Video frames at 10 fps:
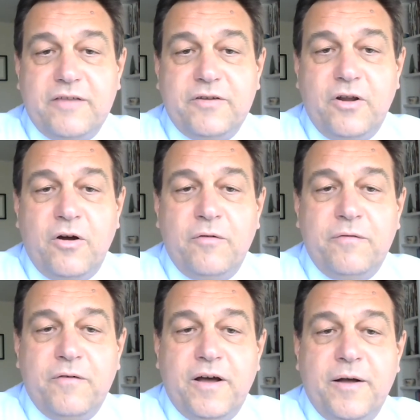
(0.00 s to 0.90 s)
Ivanov
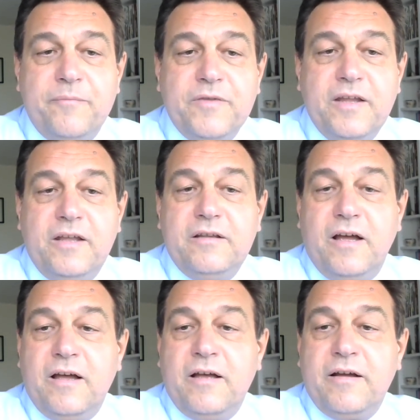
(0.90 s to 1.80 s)
um,
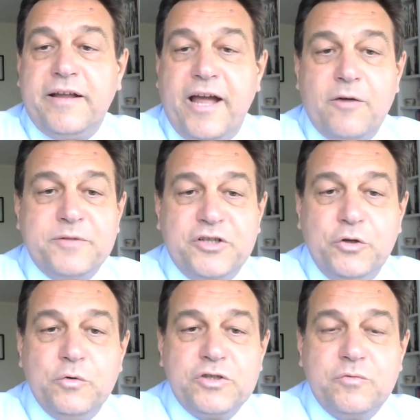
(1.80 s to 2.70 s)
uh, helps
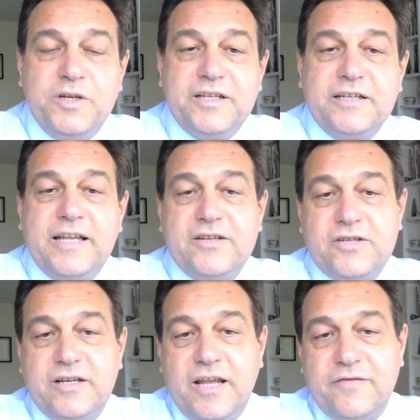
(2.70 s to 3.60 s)
youths with
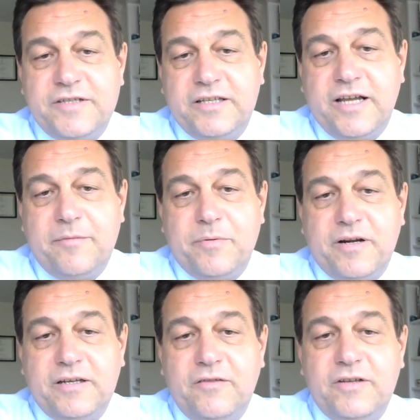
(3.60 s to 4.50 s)
attention deficit
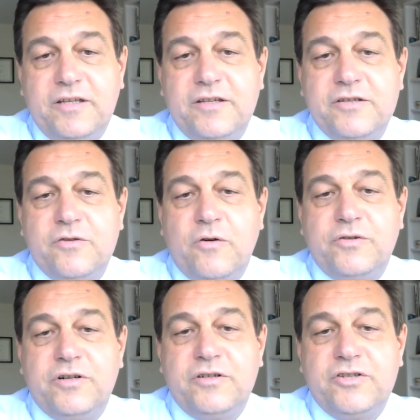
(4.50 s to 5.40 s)
hyperactivity
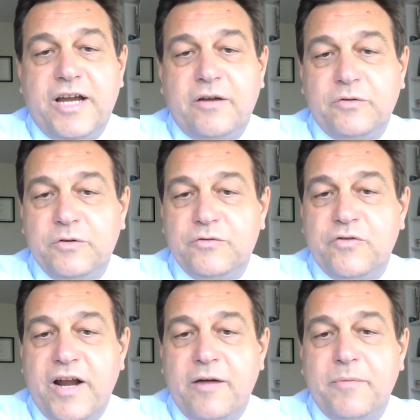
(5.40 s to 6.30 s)
disorder, childhood
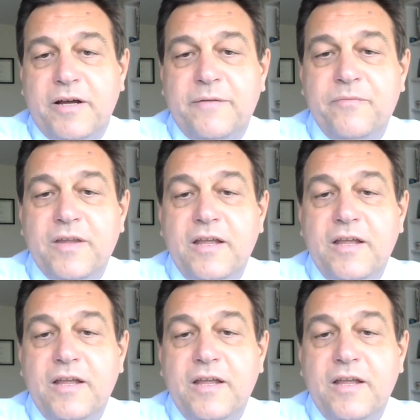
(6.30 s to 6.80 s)
trauma,